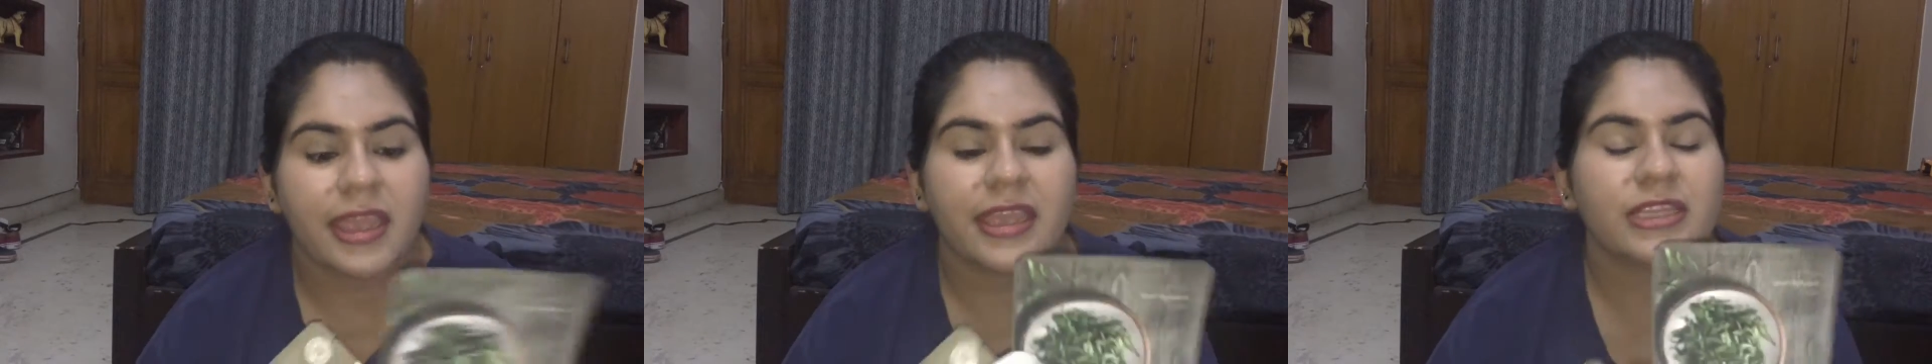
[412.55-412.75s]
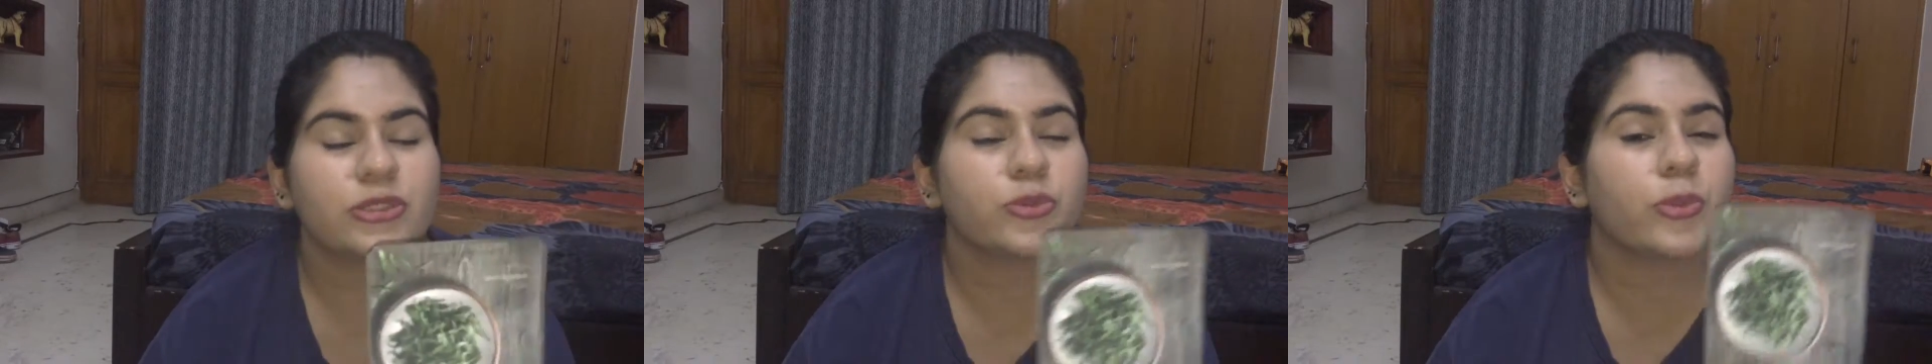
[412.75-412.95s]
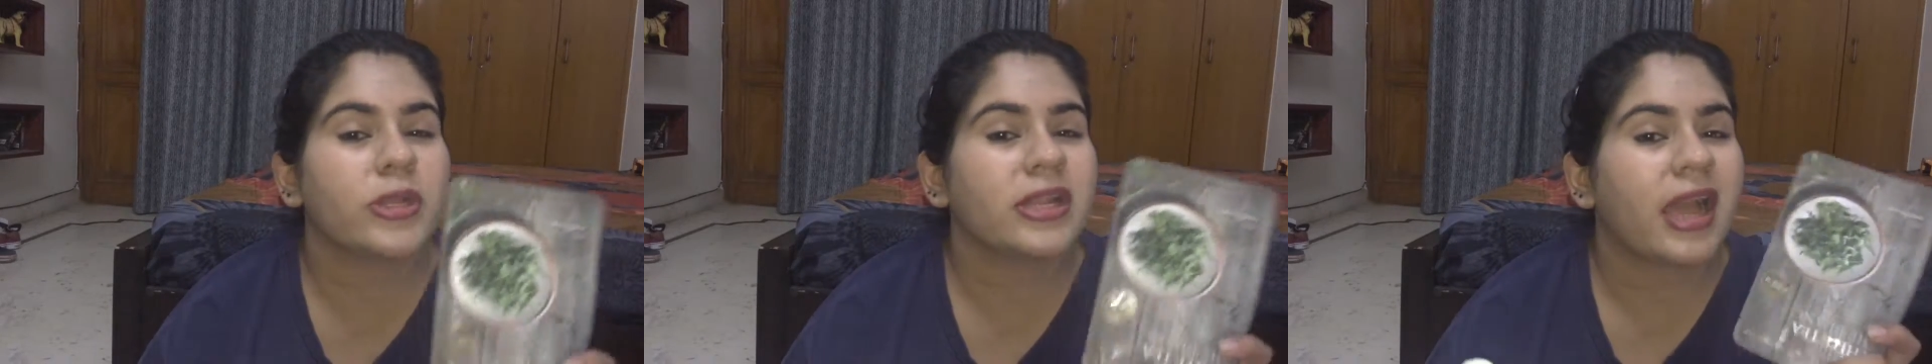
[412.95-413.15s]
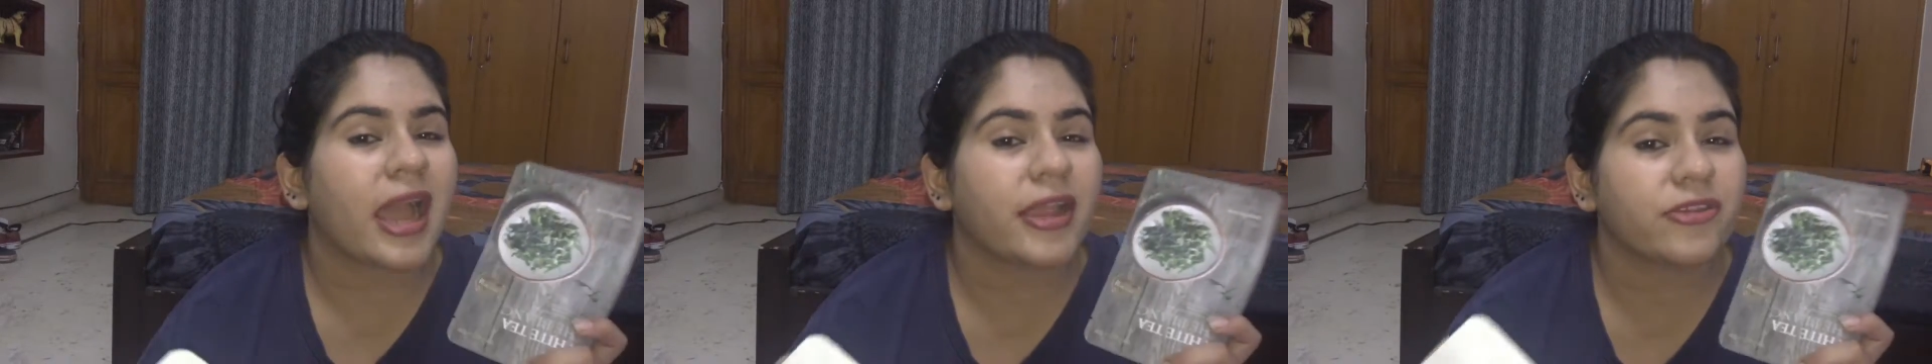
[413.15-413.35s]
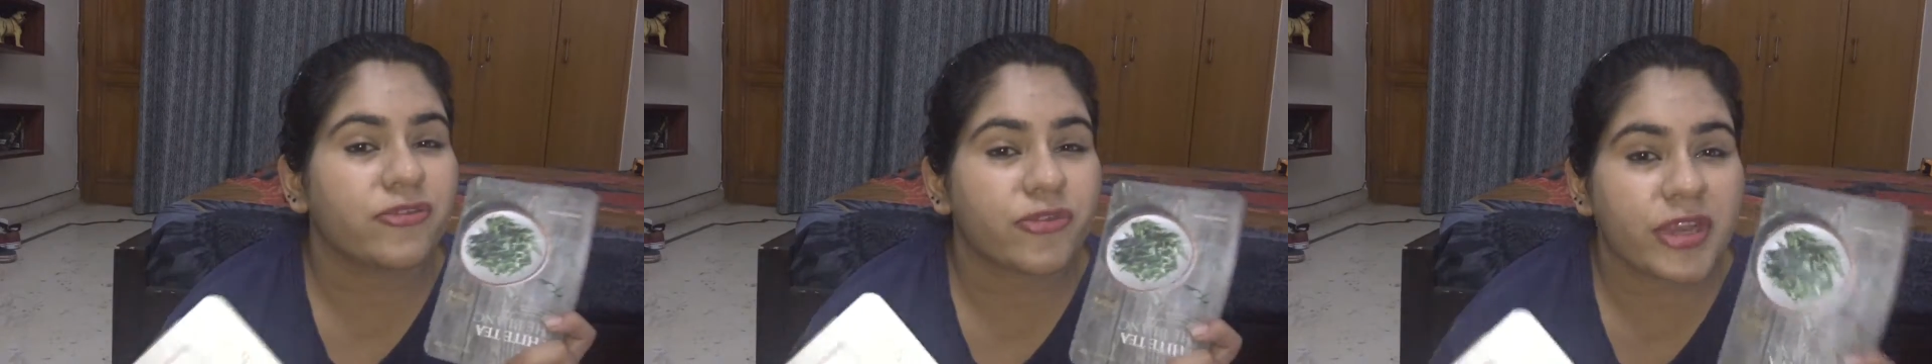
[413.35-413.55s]
It will
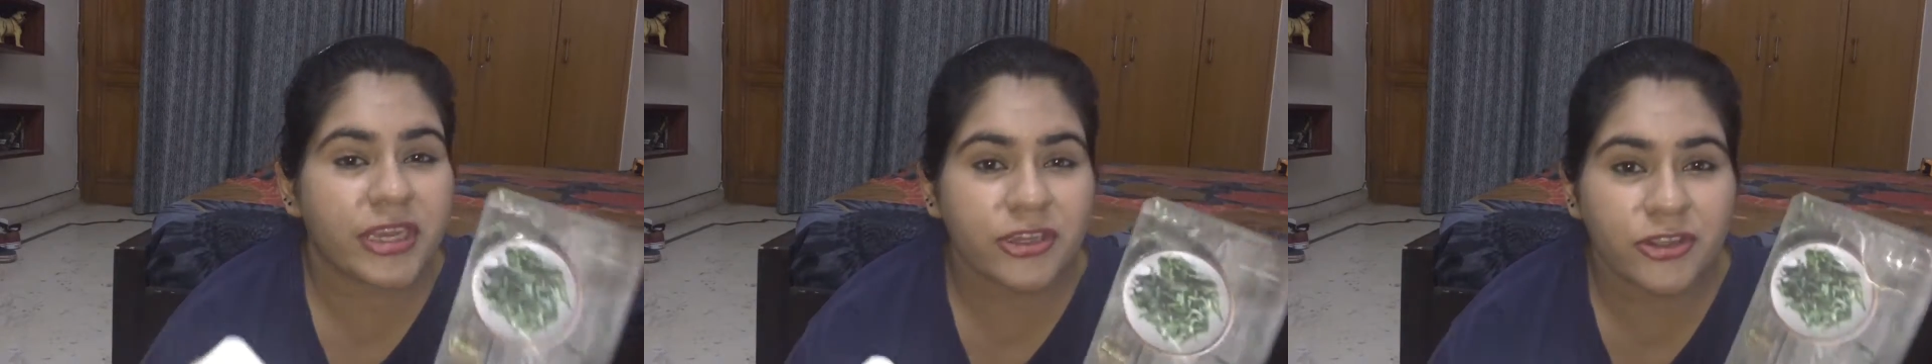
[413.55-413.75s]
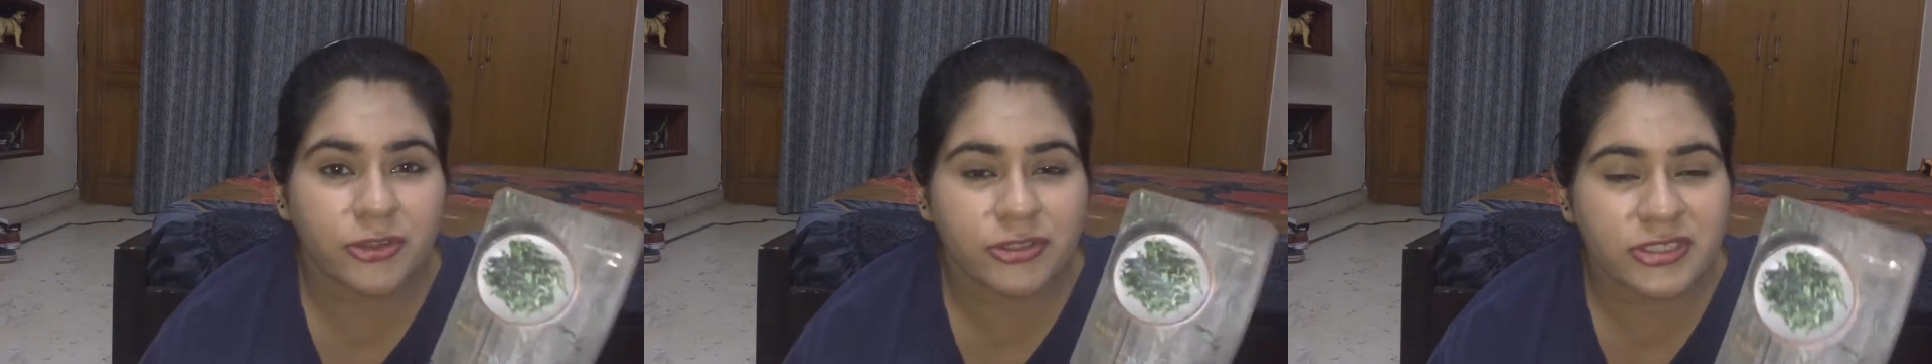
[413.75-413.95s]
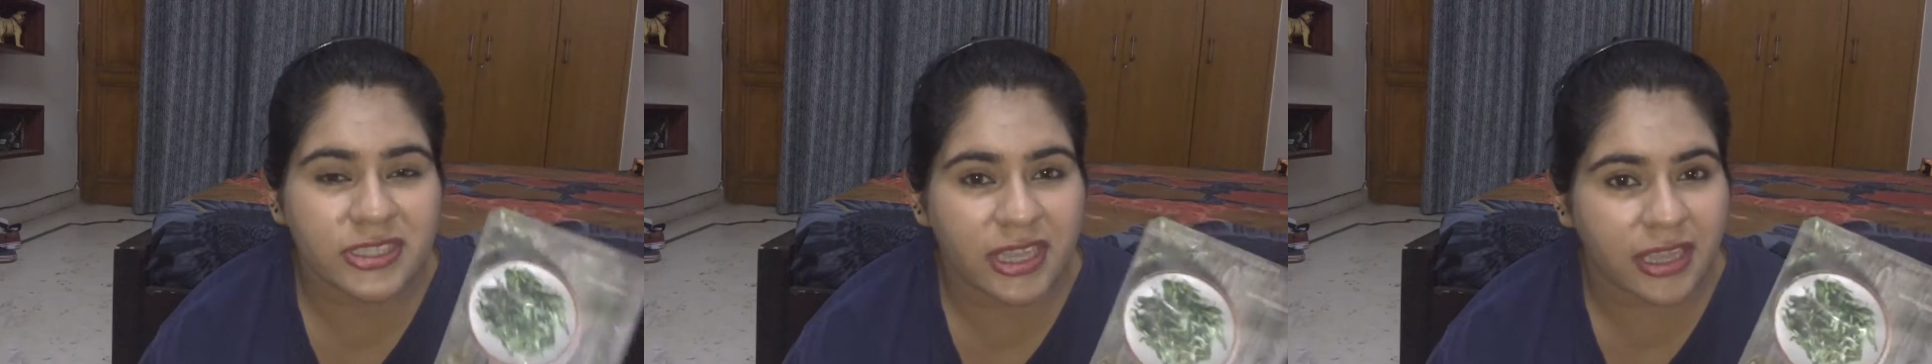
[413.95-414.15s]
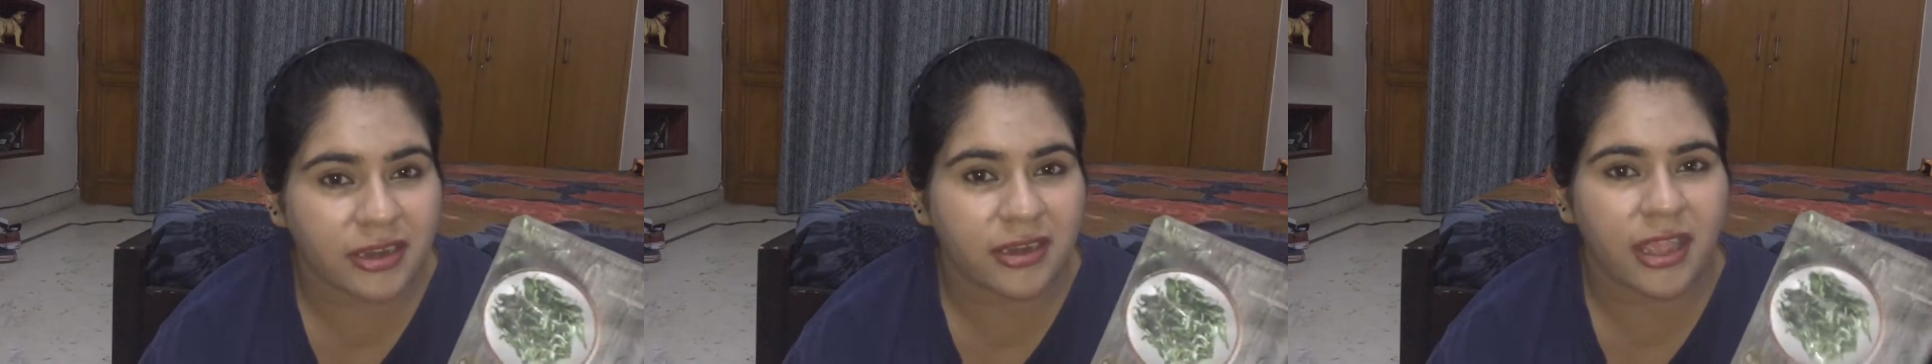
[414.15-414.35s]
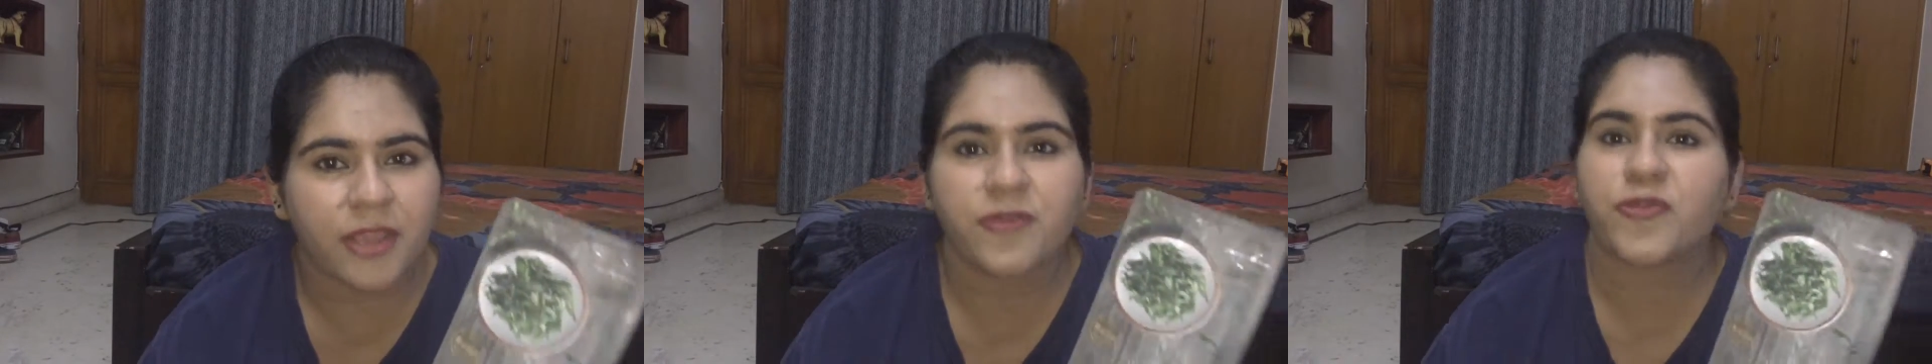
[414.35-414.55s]
hydrate your
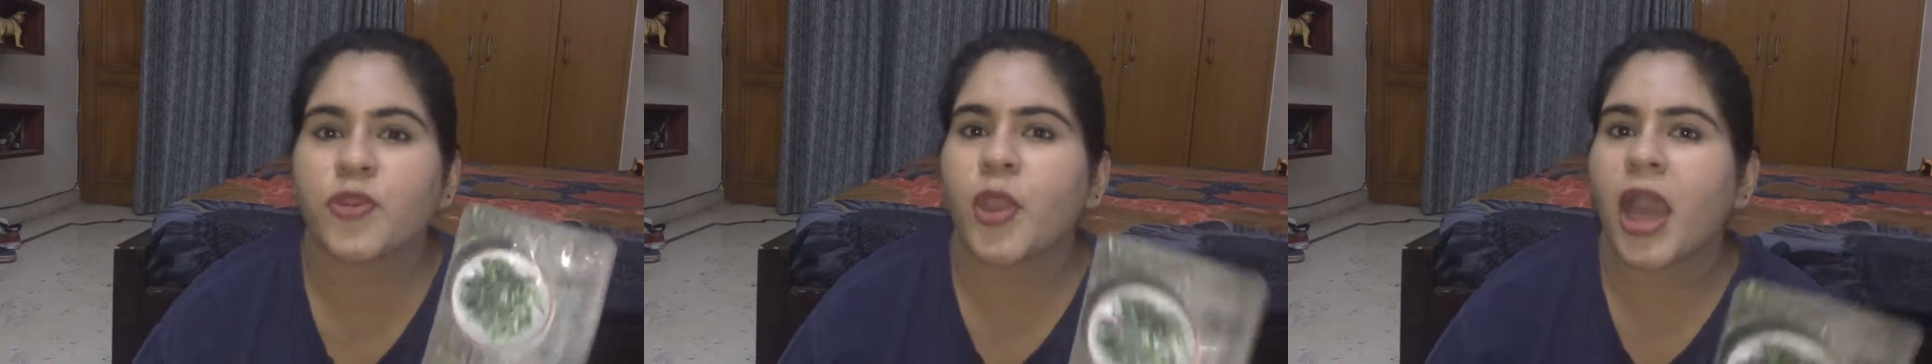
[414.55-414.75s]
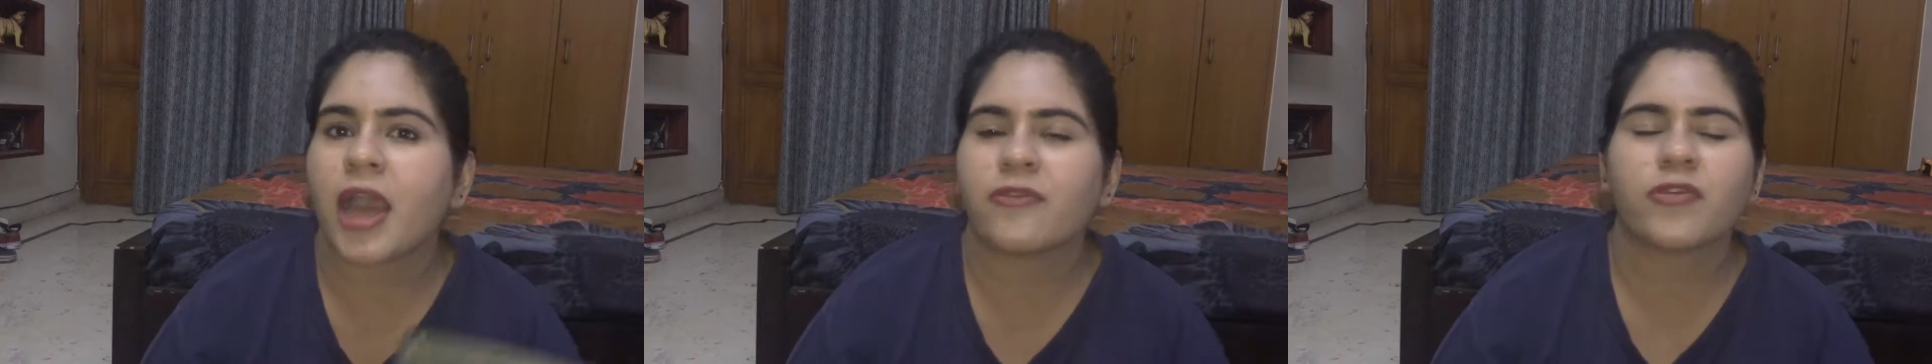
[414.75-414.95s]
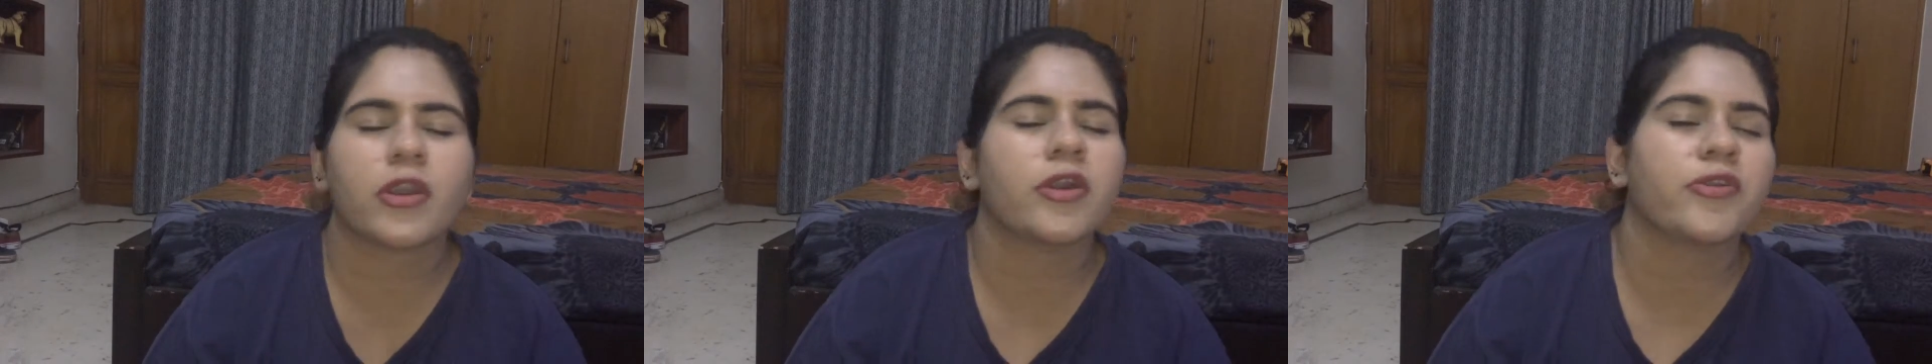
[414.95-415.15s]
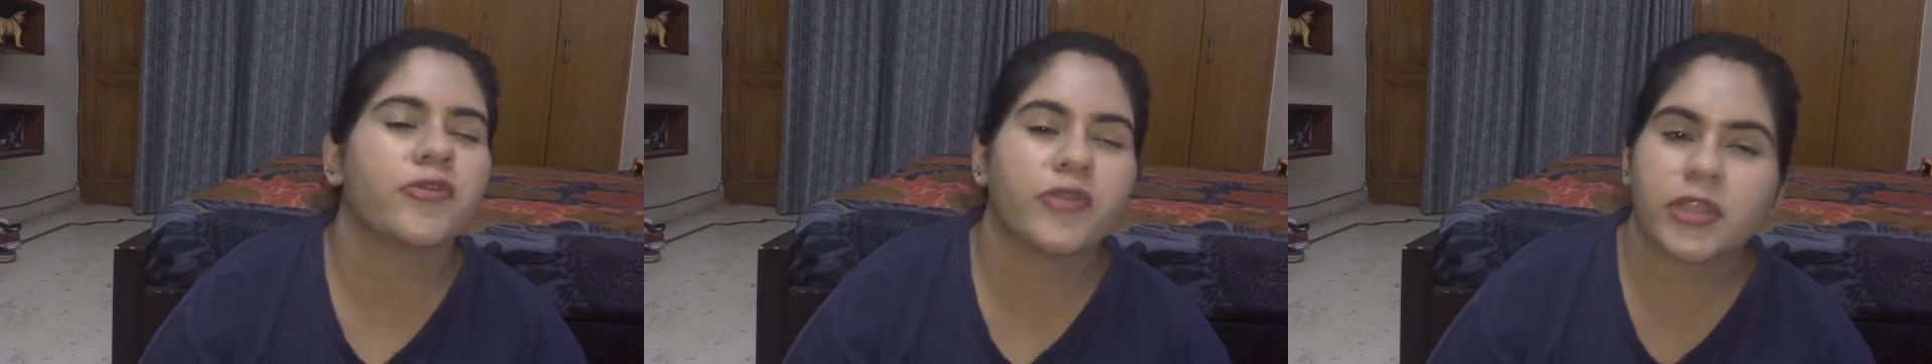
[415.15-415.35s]
skin if you have a